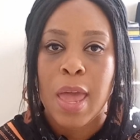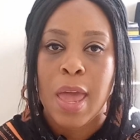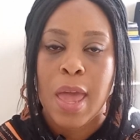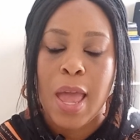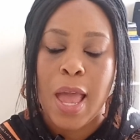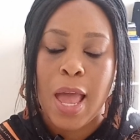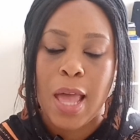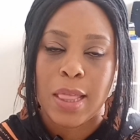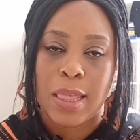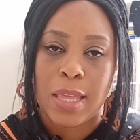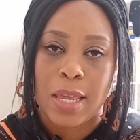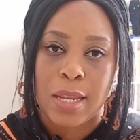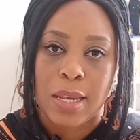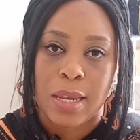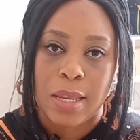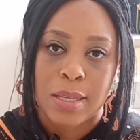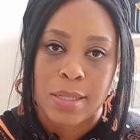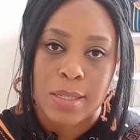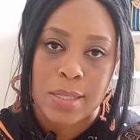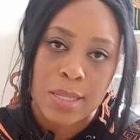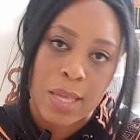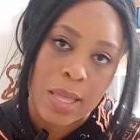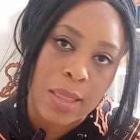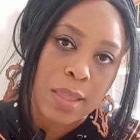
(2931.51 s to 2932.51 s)
and then
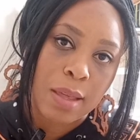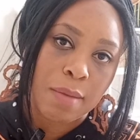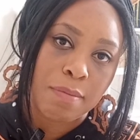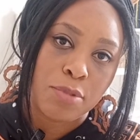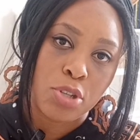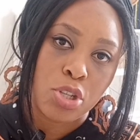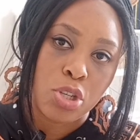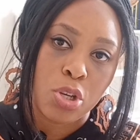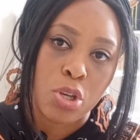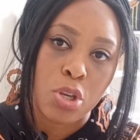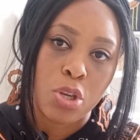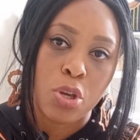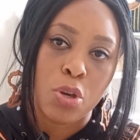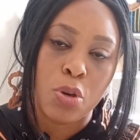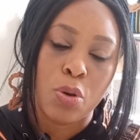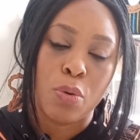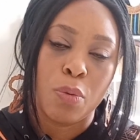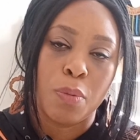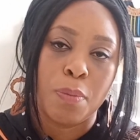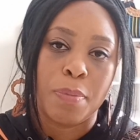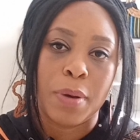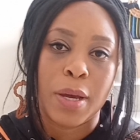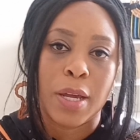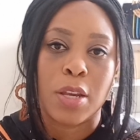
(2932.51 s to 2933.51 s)
send them to you,
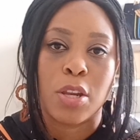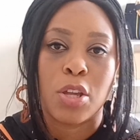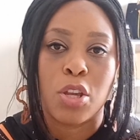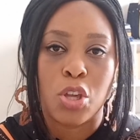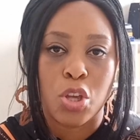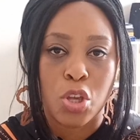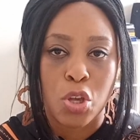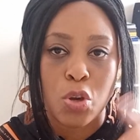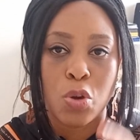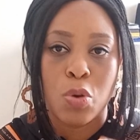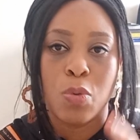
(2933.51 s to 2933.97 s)
but you